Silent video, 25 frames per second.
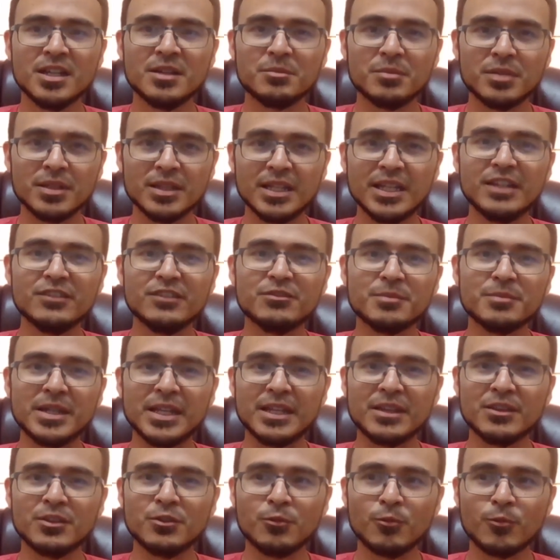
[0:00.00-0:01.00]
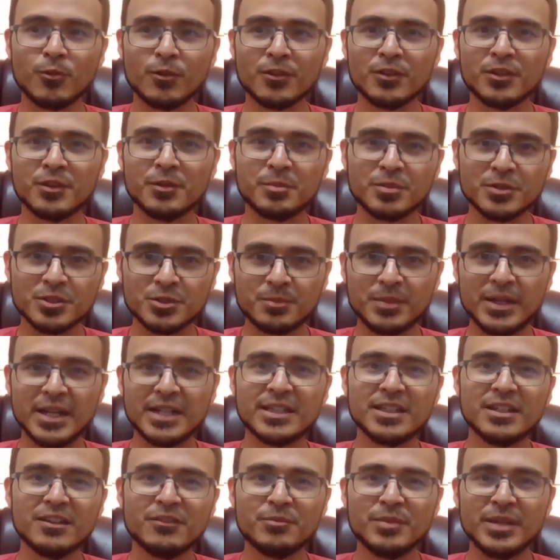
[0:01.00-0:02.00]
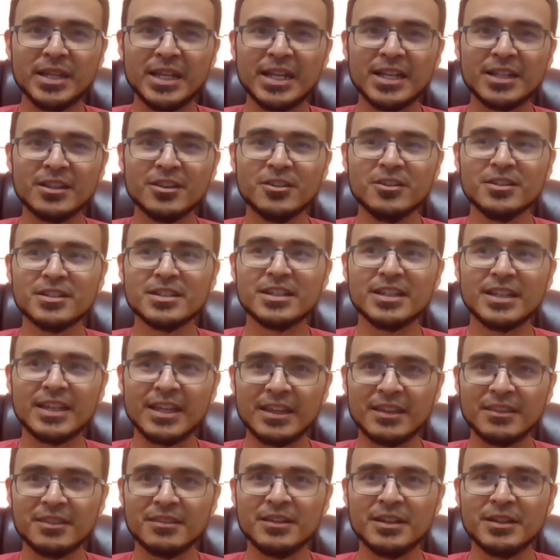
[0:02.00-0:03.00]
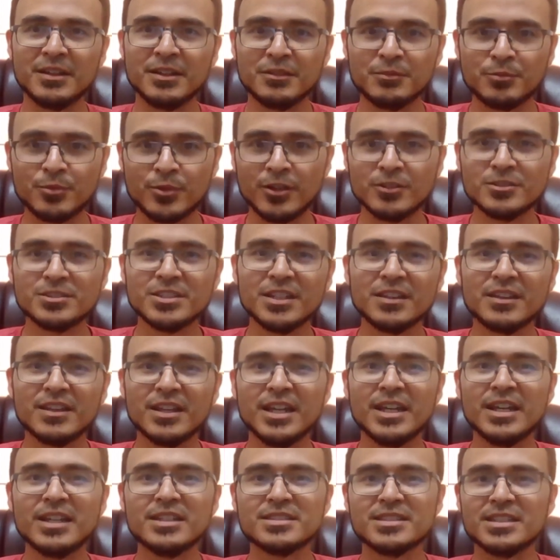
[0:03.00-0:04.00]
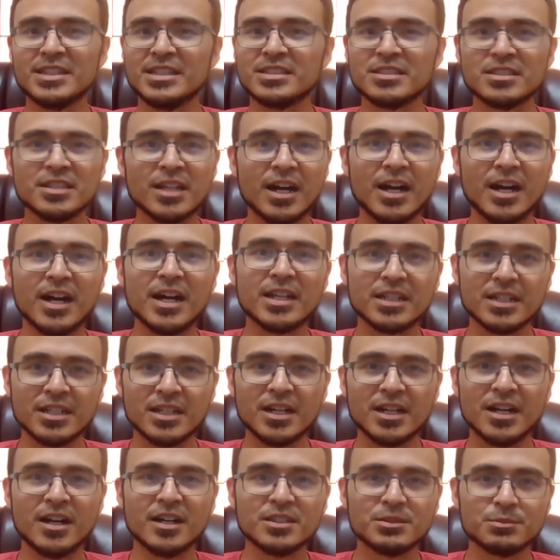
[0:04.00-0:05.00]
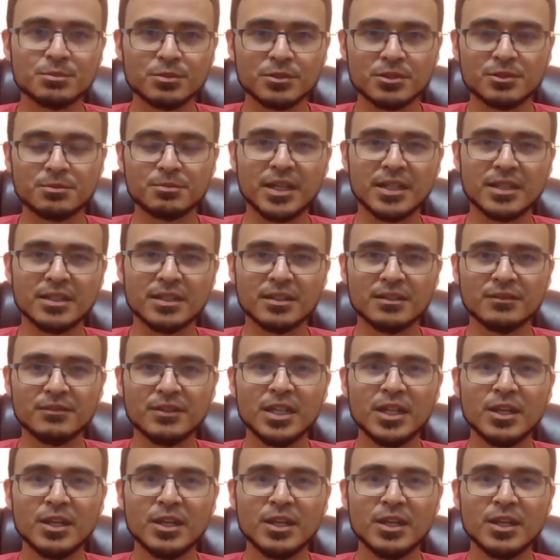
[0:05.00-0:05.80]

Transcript: Believe me, the wor- the perspective being looked eh, at the approaching things is not God's perspective.